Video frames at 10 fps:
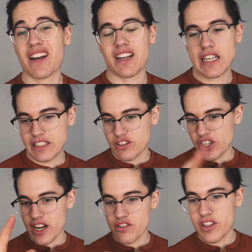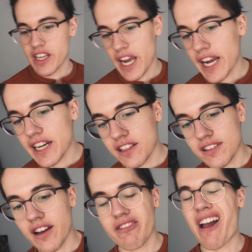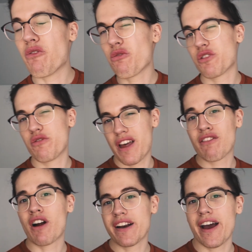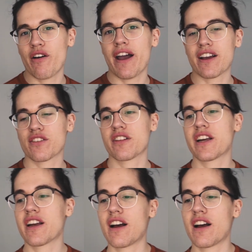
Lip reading: I could change the gain and stuff. I won't do that right now, actually,